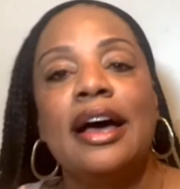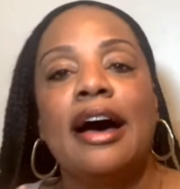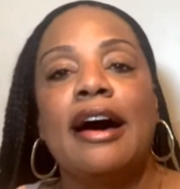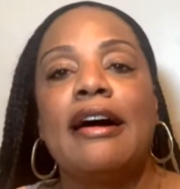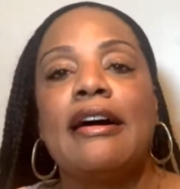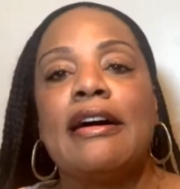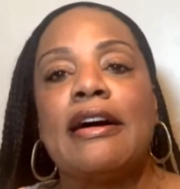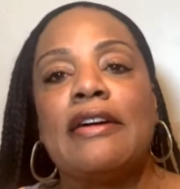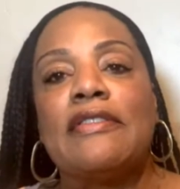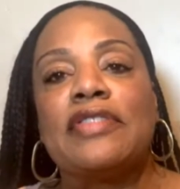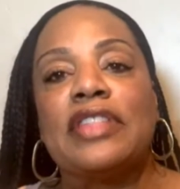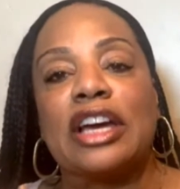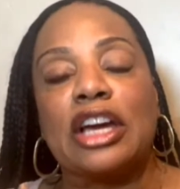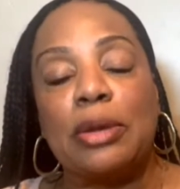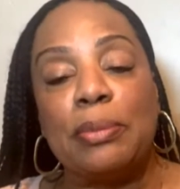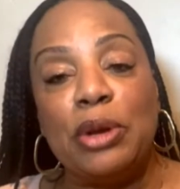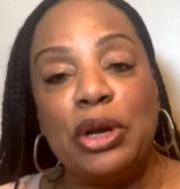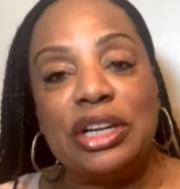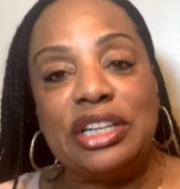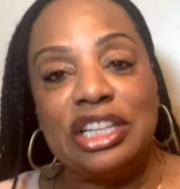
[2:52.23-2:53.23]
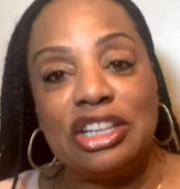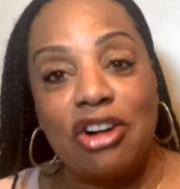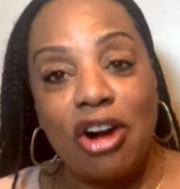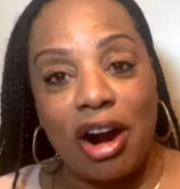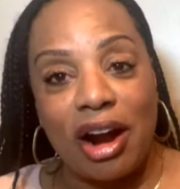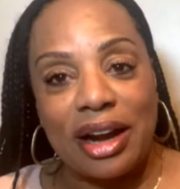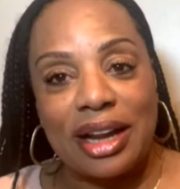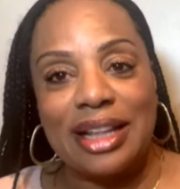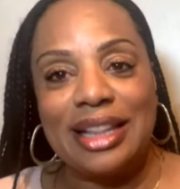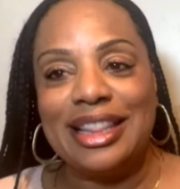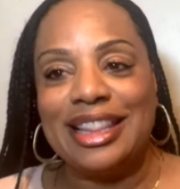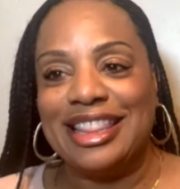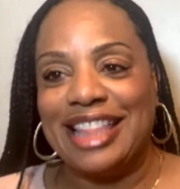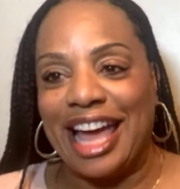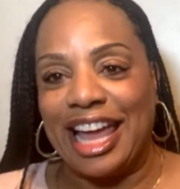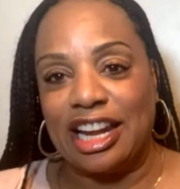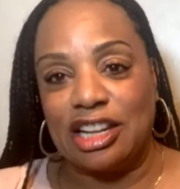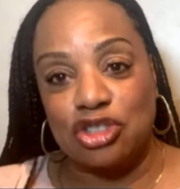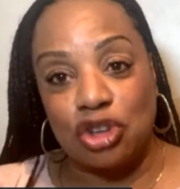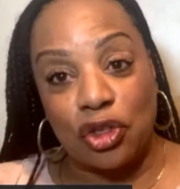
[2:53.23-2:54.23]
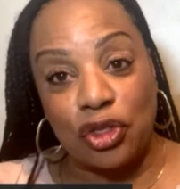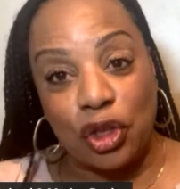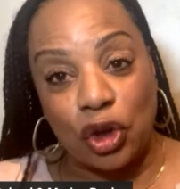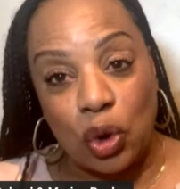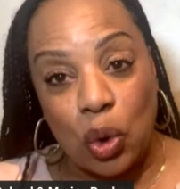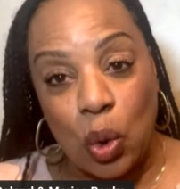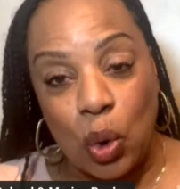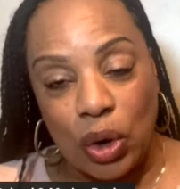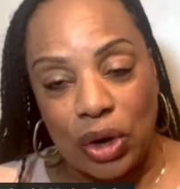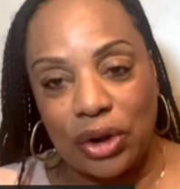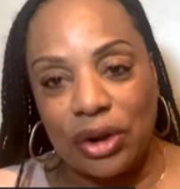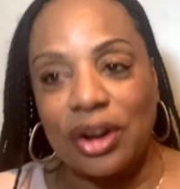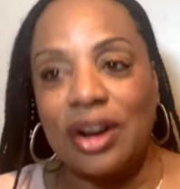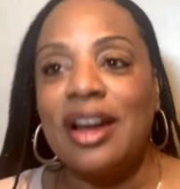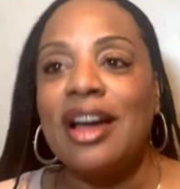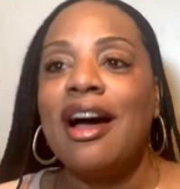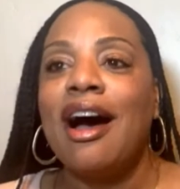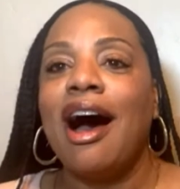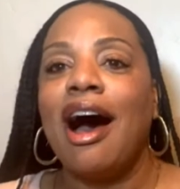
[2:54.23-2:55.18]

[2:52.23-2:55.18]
of the community garden that is on the corner